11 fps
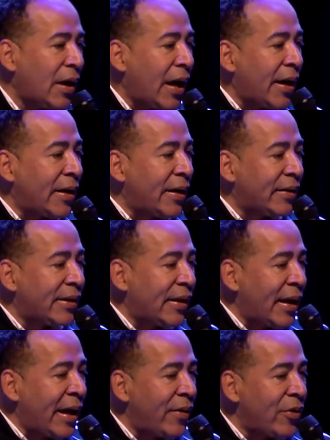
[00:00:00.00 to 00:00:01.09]
I got to get that
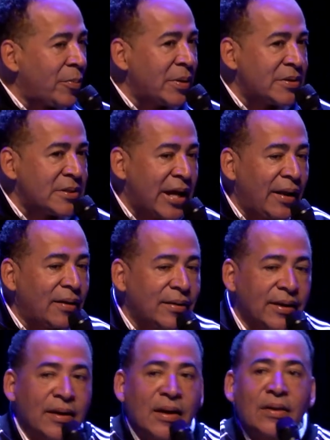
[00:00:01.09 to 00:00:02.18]
out of their
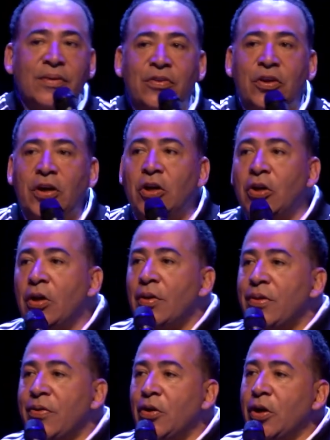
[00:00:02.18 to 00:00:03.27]
mentality that they're gonna
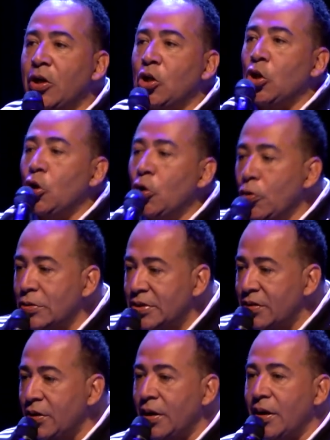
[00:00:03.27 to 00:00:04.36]
that they're gonna lose
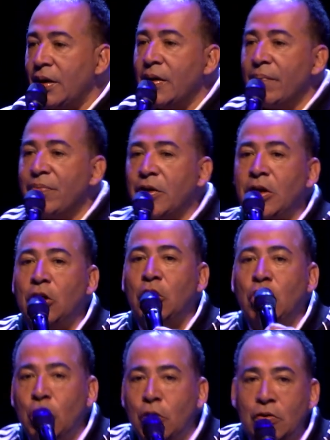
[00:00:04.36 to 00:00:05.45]
and they're gonna they're gonna
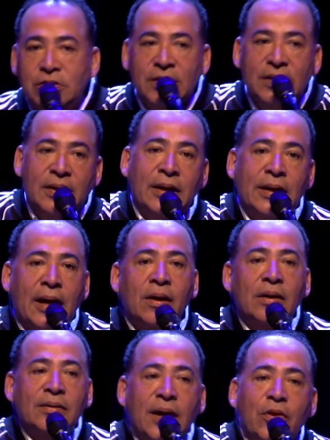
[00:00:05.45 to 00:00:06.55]
lose and then and now
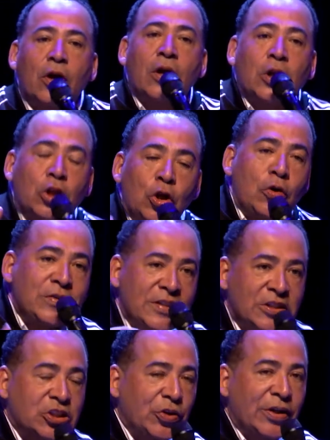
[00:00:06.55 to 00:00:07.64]
now they're on a
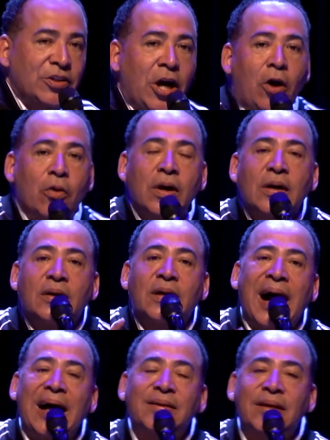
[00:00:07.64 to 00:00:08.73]
losing streak. No,
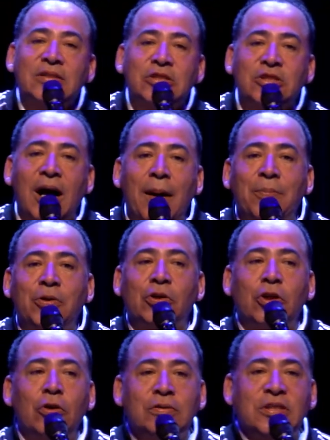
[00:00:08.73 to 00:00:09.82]
God can stop your
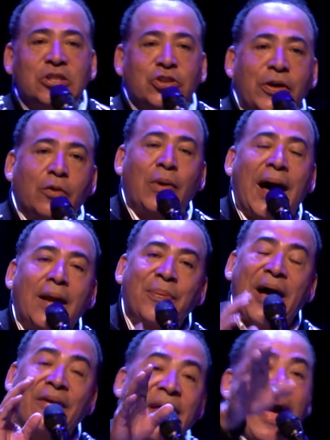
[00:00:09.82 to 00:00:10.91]
losing streak right
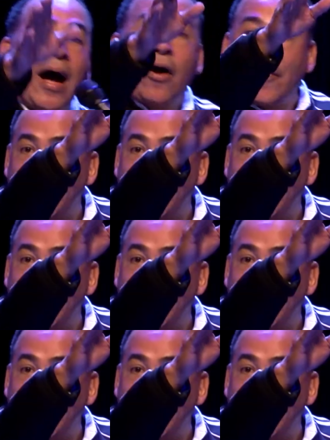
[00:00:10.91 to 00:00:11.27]
about now.